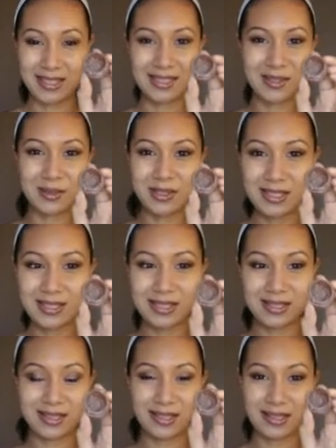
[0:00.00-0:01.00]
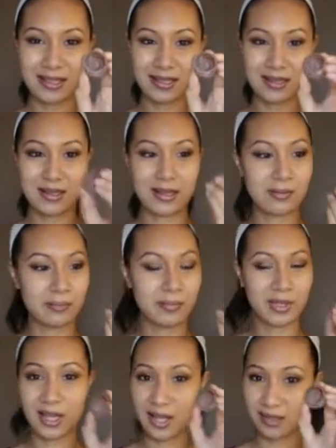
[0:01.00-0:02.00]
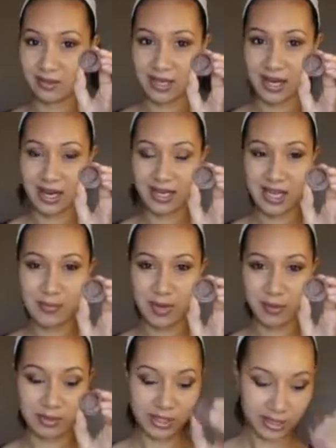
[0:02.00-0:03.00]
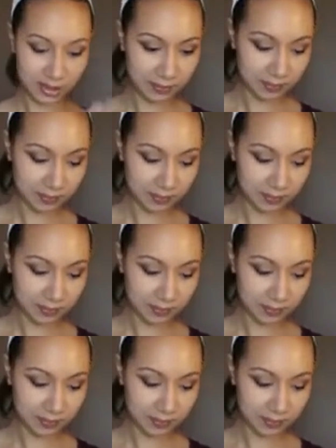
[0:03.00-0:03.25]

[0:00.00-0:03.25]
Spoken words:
So this is the color that I came up with.